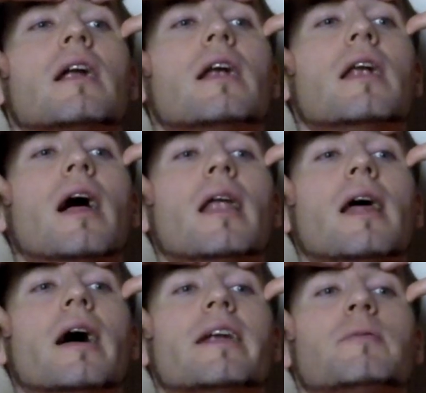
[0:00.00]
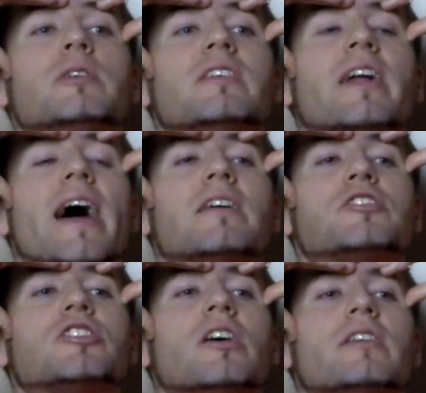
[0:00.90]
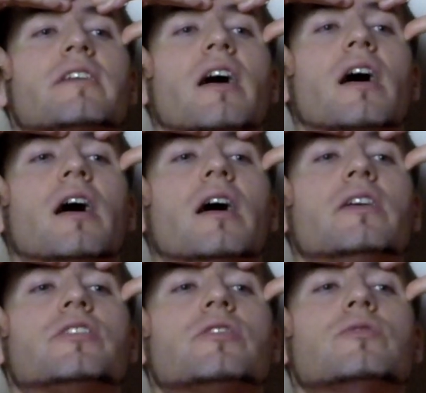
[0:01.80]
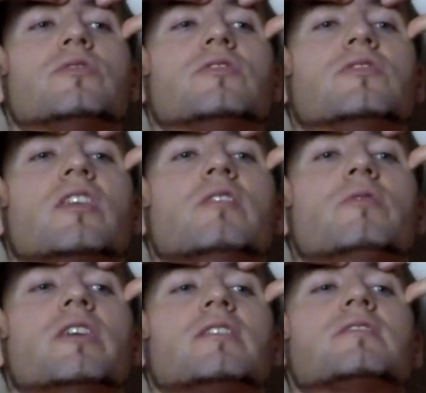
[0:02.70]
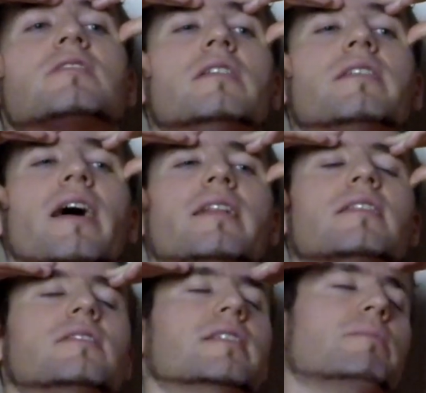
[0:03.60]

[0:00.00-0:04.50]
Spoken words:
Lallana with an air shot. Are you serious? That looked